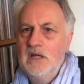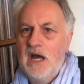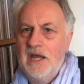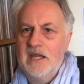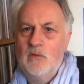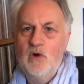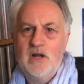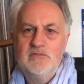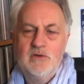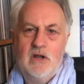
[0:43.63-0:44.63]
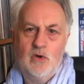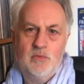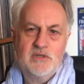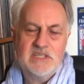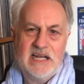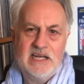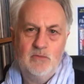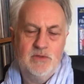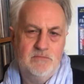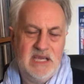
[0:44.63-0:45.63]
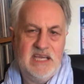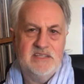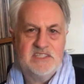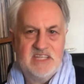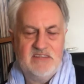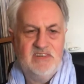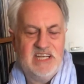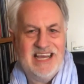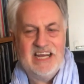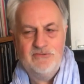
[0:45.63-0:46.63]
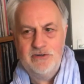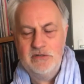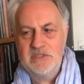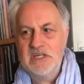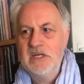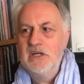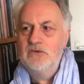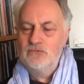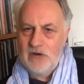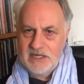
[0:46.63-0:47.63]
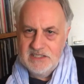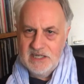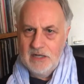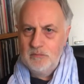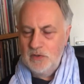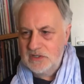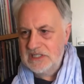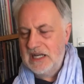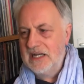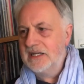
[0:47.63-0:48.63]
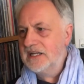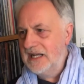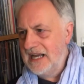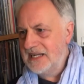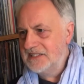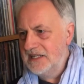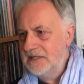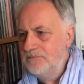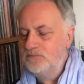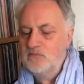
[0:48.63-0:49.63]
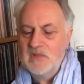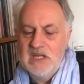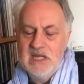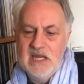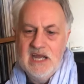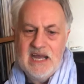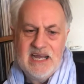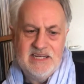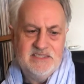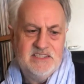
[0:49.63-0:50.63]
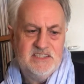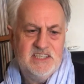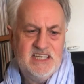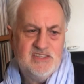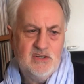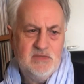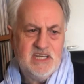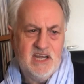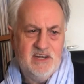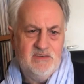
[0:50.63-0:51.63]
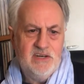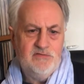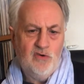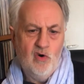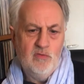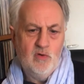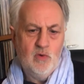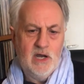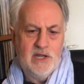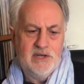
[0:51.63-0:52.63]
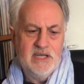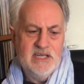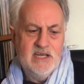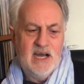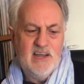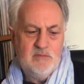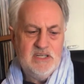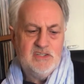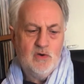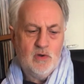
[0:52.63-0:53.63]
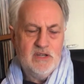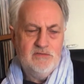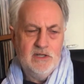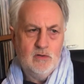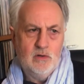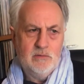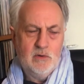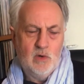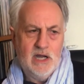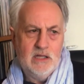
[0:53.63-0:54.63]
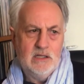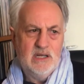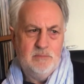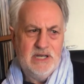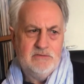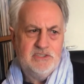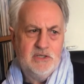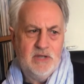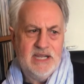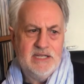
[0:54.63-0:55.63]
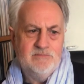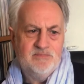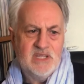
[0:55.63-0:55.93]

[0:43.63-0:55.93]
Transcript: Hi, and welcome to Outlaw Bookseller with me, Stephen E. Andrews, writer, bookseller, collector. And today's going to be kind of an informal one. I've been talking for a little while about doing